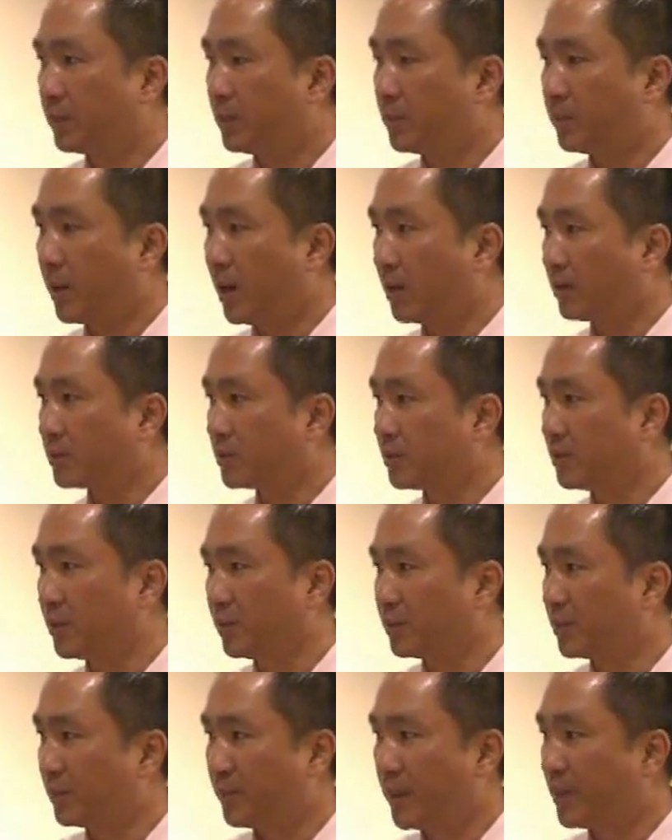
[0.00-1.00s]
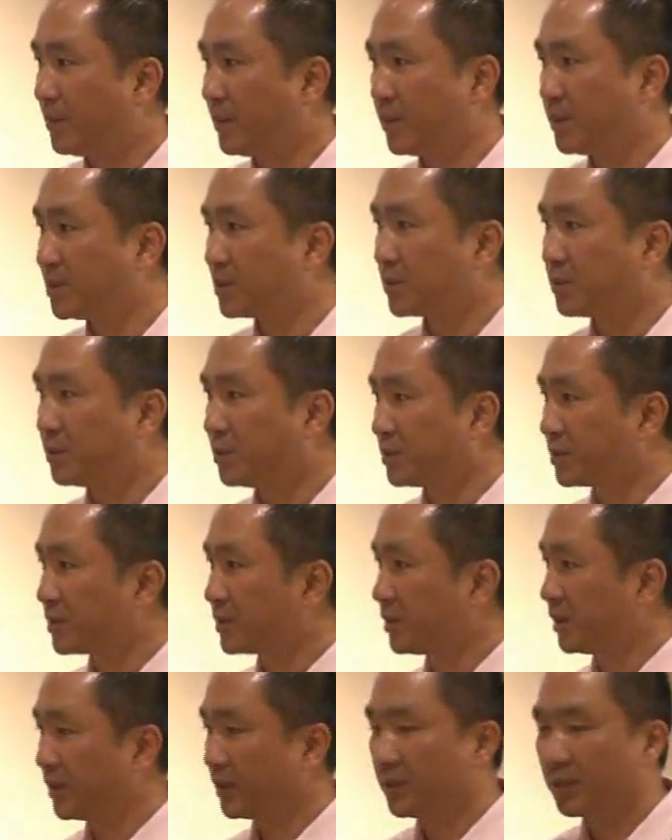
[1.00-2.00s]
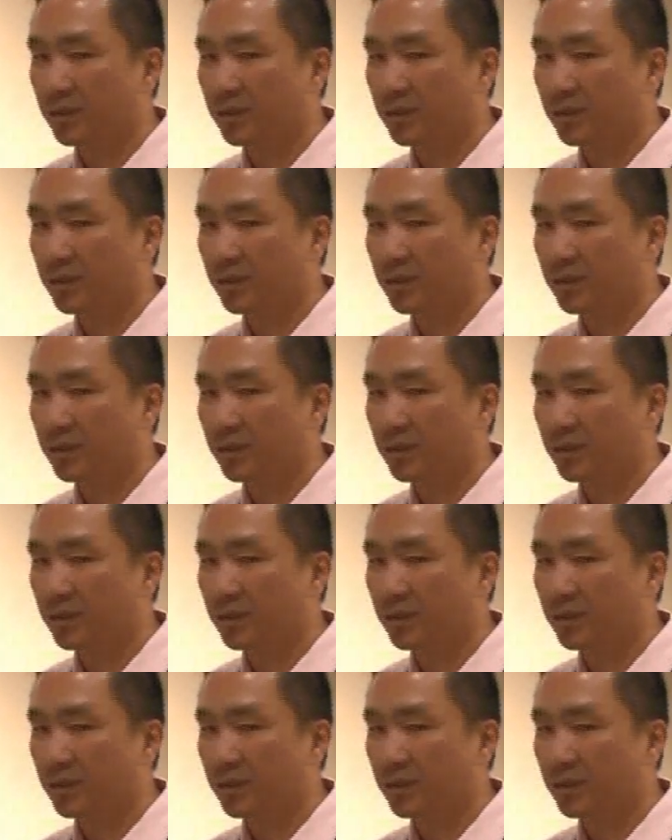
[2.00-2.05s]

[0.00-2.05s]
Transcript: a couple miles, so many schools.